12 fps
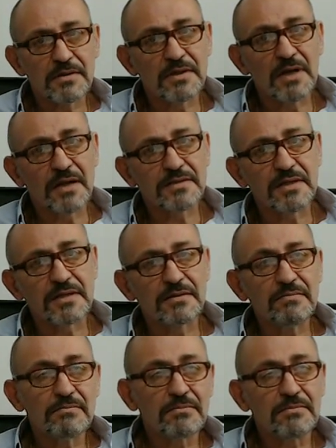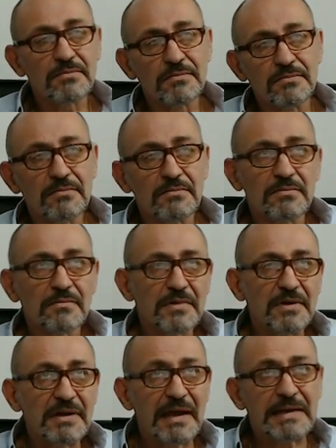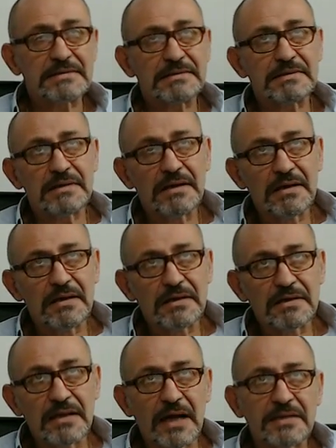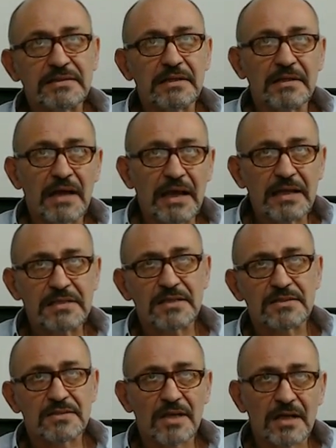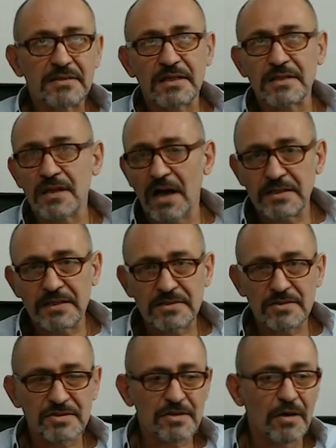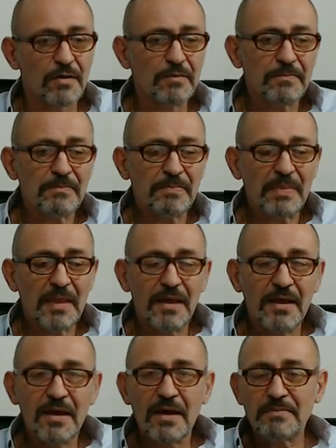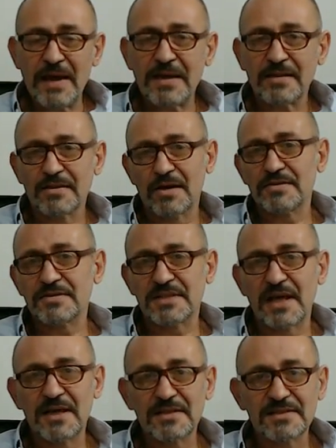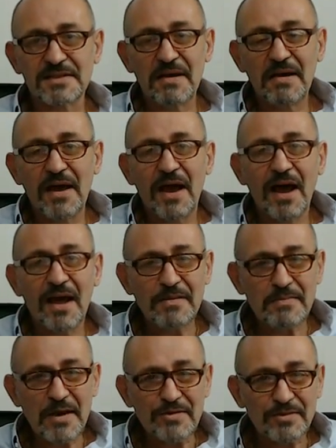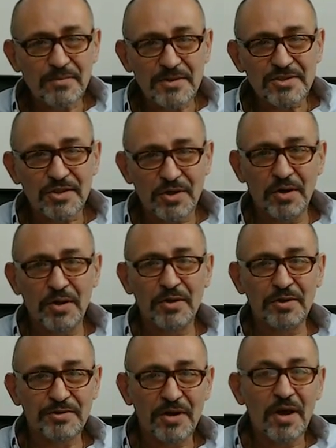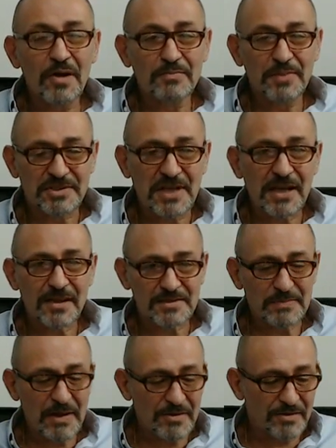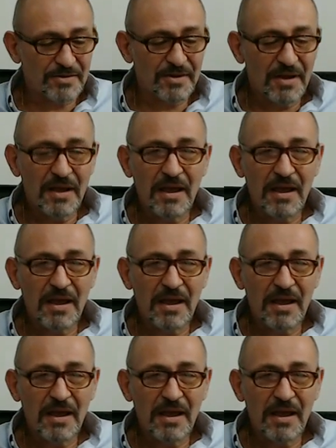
the late 1980s, 1990s or so. Back in those days, the method wasn't called Buteyko's method.